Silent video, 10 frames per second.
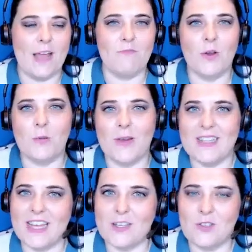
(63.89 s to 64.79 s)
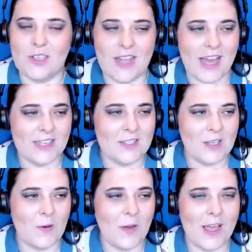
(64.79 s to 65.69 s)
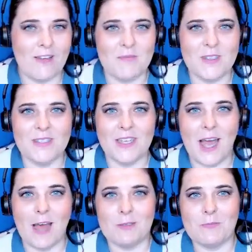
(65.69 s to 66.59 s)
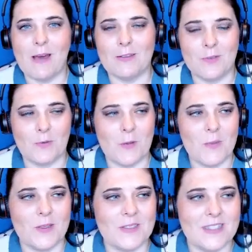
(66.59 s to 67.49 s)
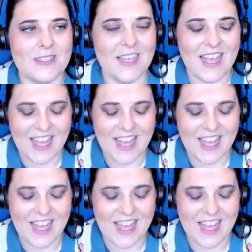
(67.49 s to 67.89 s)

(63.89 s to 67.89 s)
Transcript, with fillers: I broke my leg in July, so I have been housebound for three that. months. Is